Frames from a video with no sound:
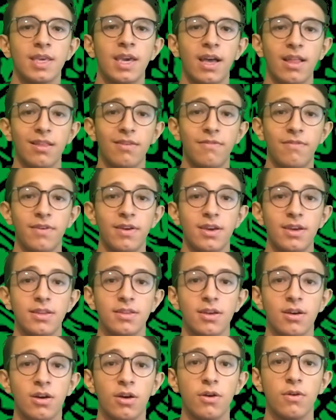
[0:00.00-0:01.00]

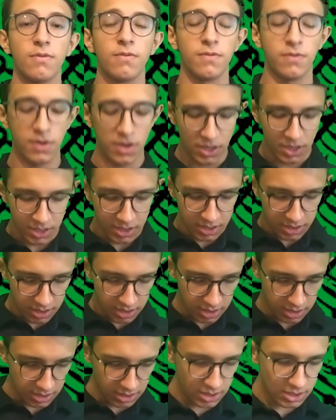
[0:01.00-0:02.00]
Caliphate of
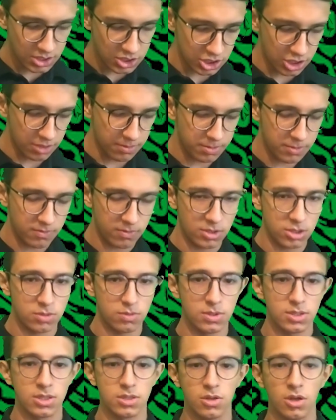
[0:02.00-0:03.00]
Egypt, which
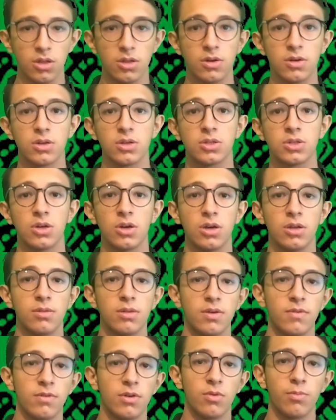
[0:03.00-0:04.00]
was another side.
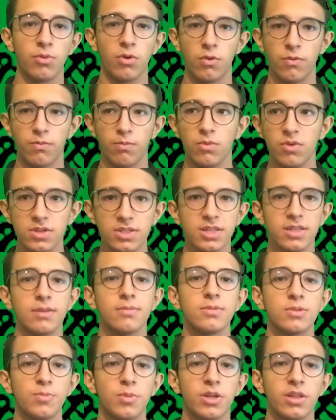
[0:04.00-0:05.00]
They were both
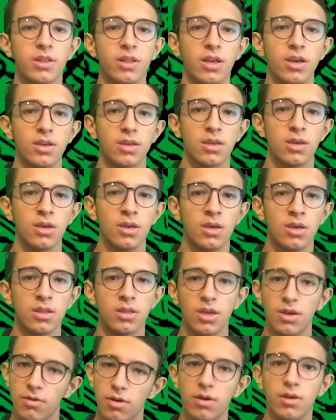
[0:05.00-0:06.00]
Muslims, but
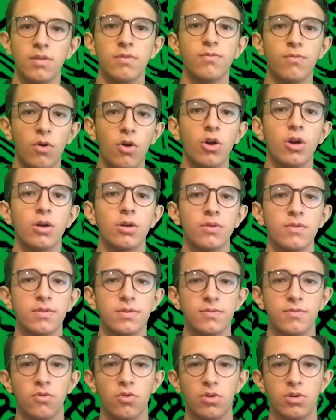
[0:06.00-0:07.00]
they were in war
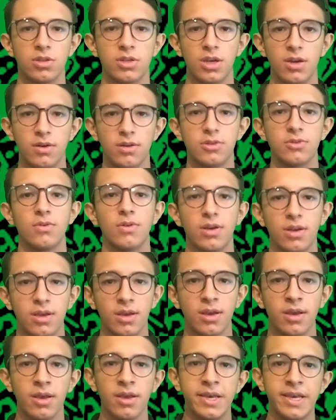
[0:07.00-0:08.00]
for territory.
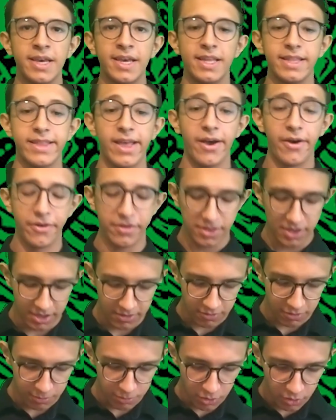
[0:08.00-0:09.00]
Now they
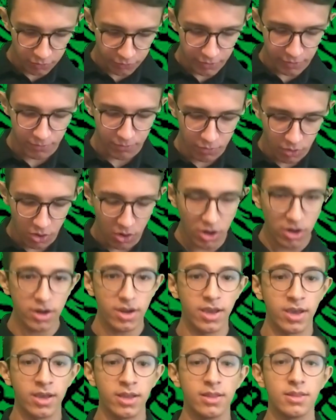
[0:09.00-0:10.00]
were both in war,
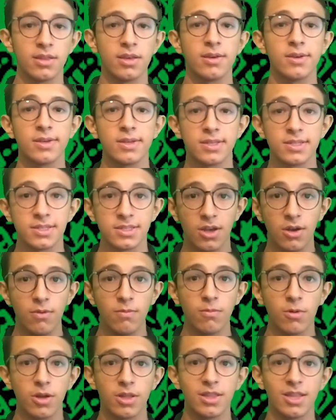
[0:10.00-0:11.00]
and someone